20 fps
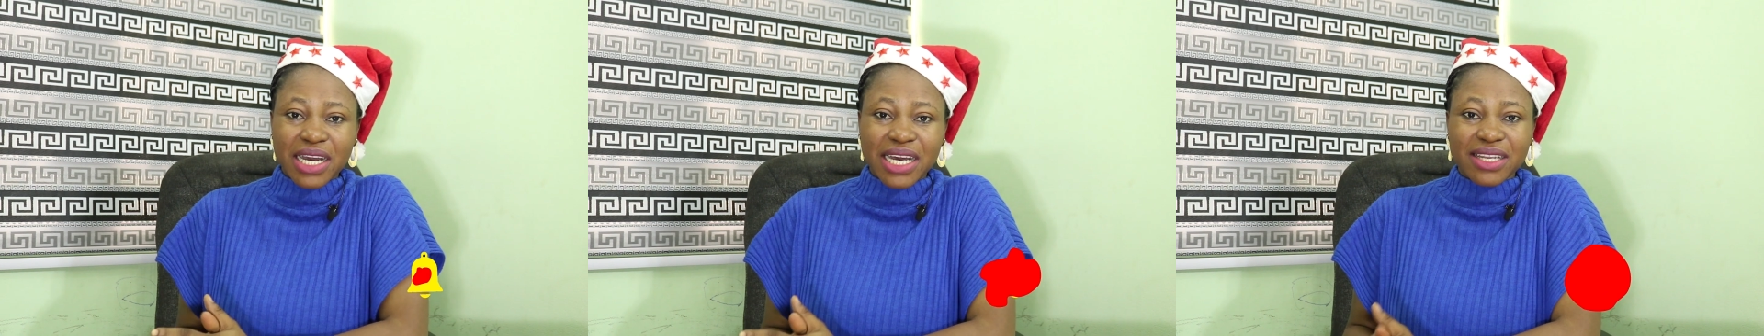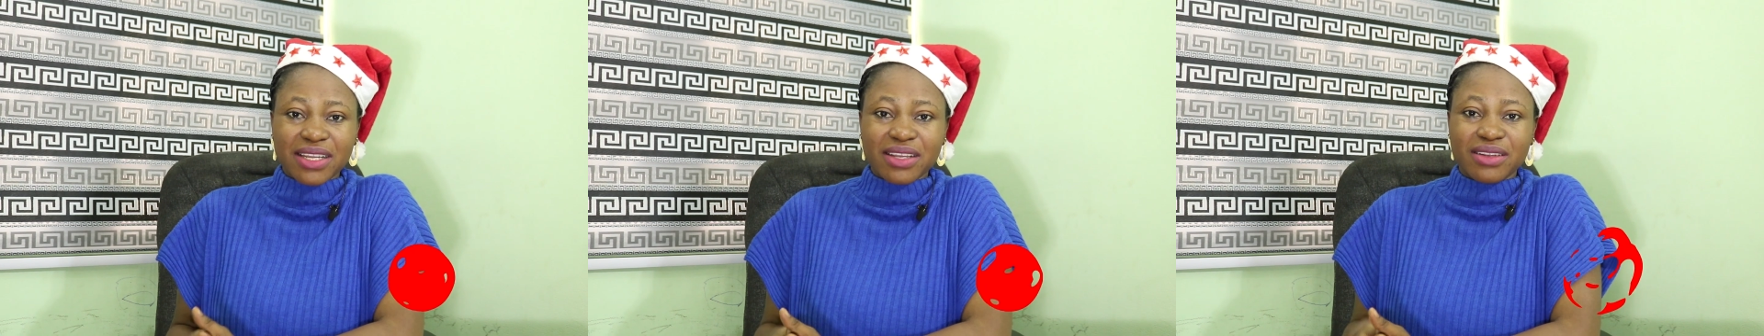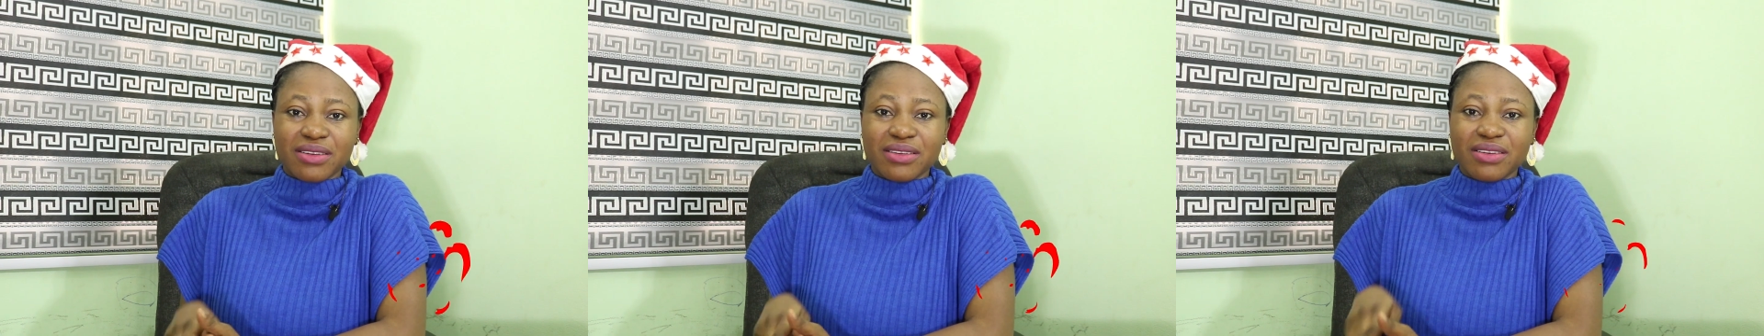
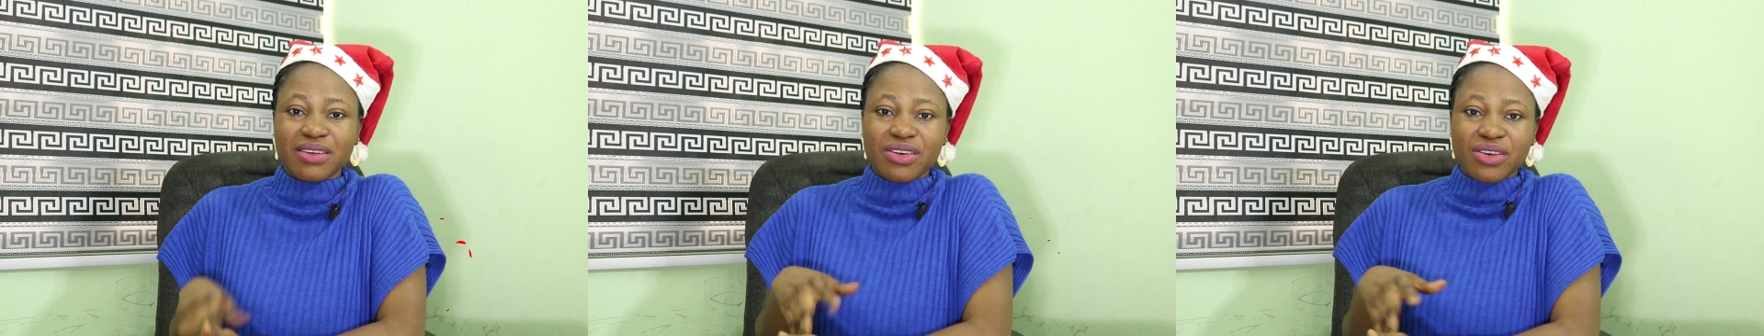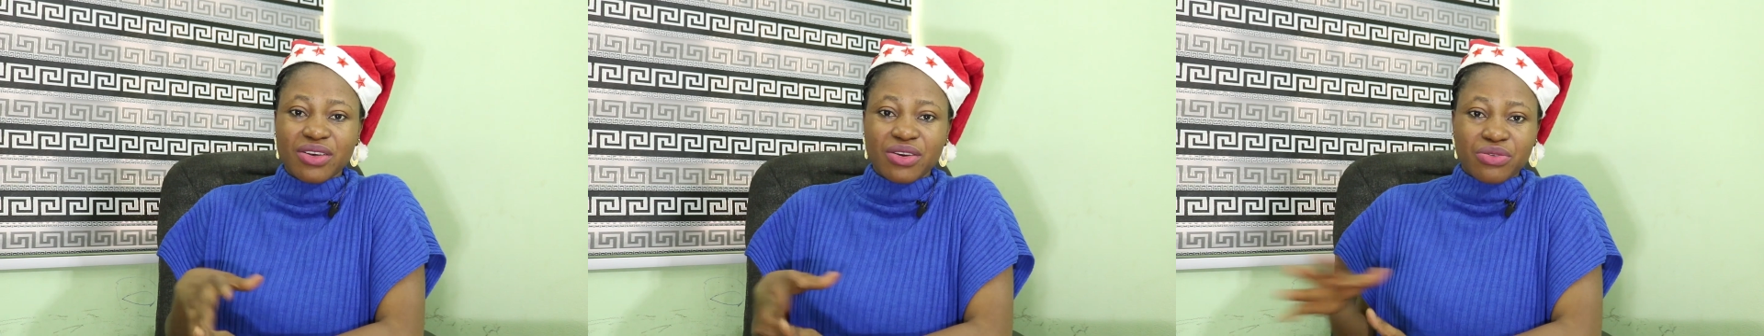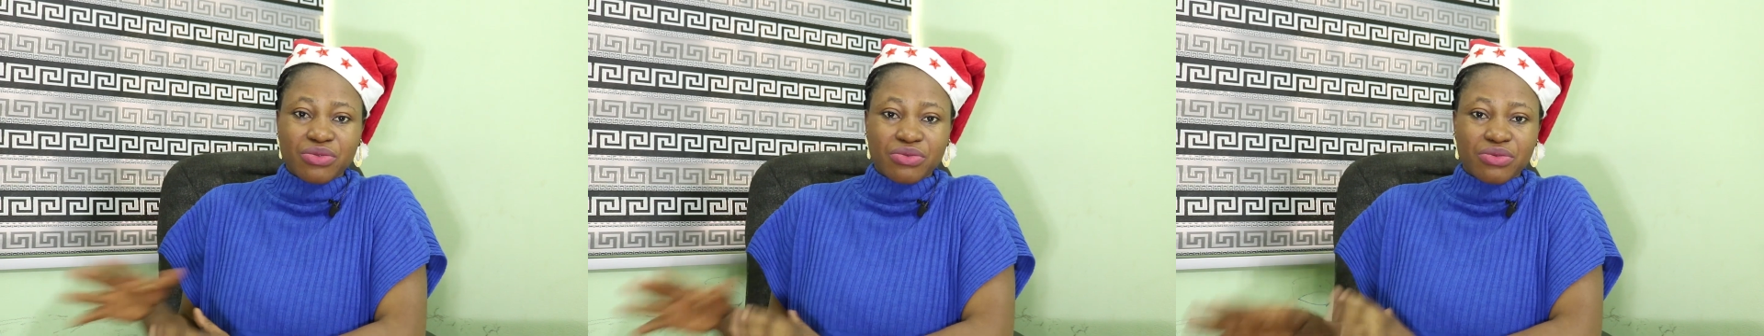and then
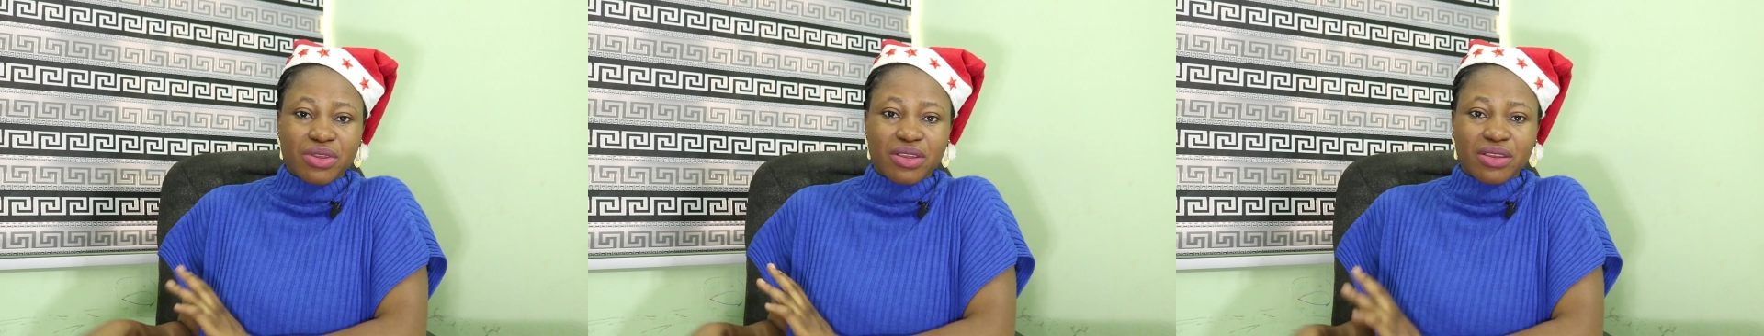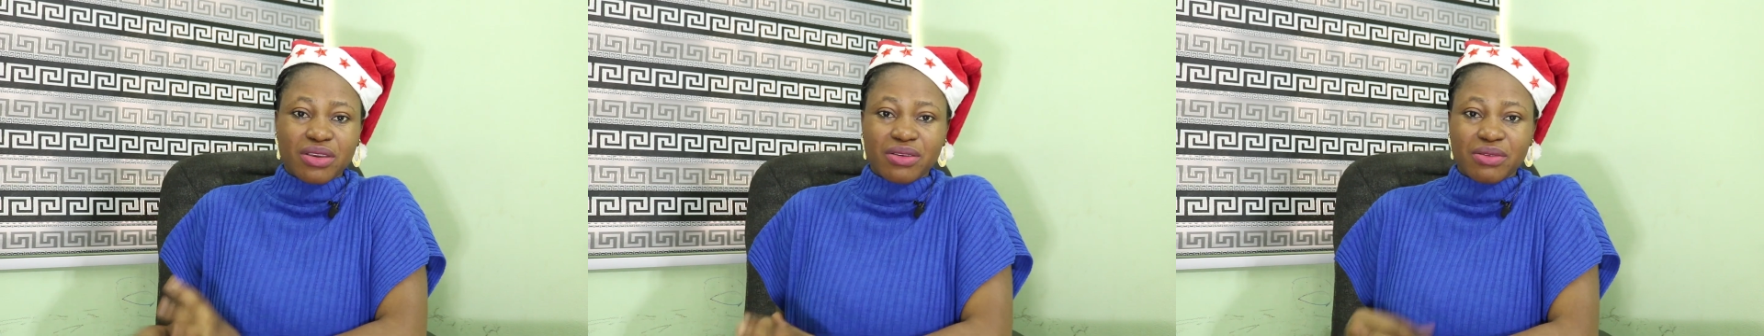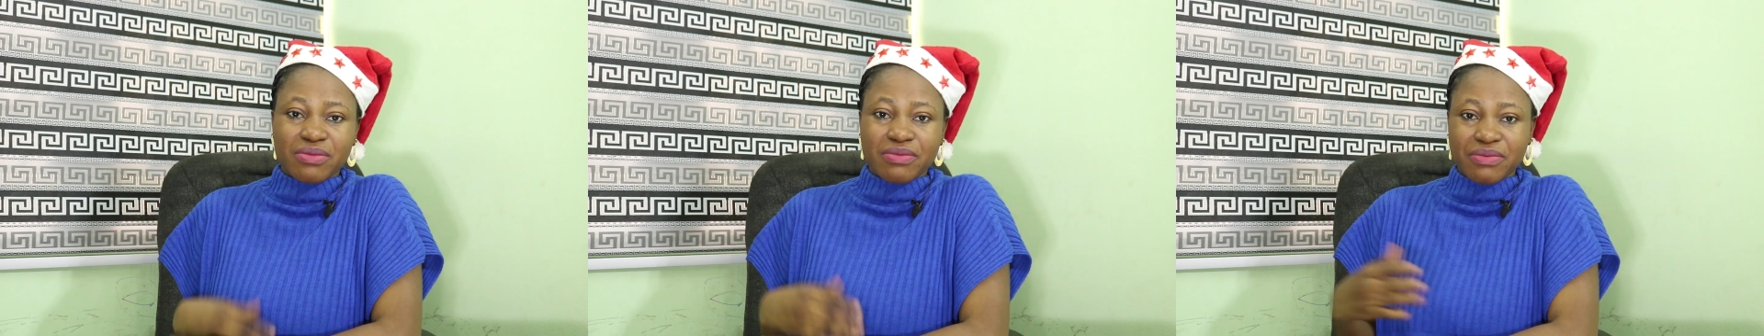
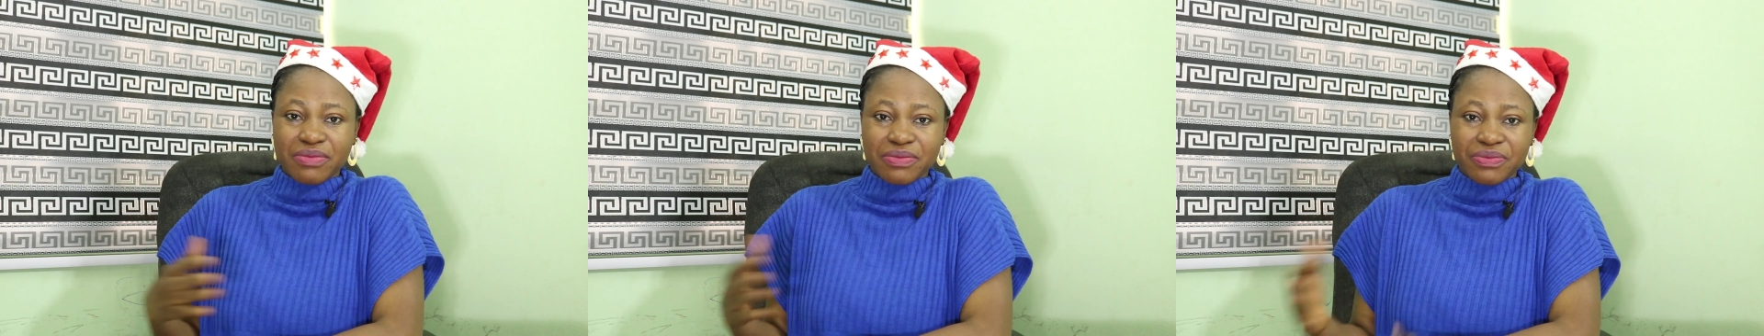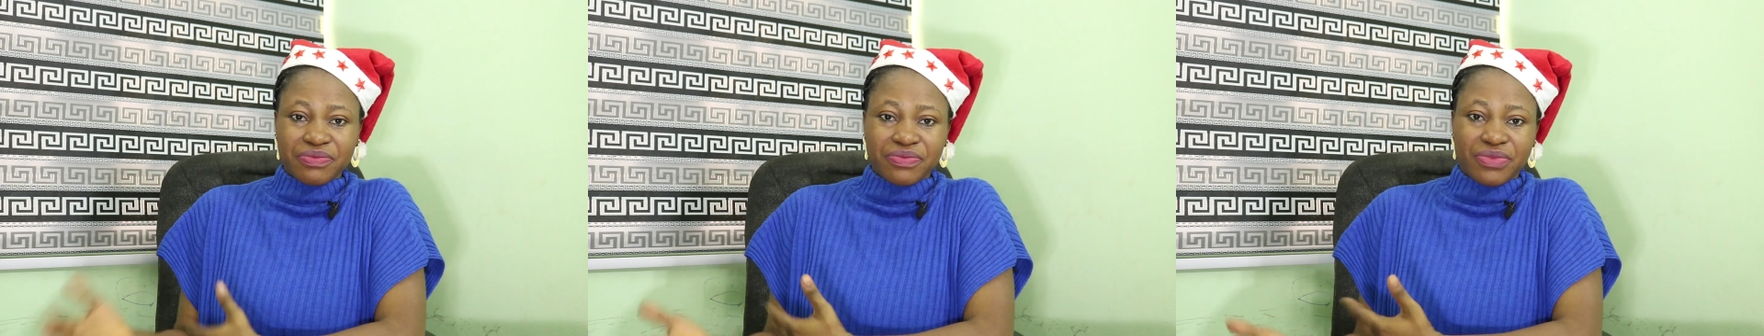we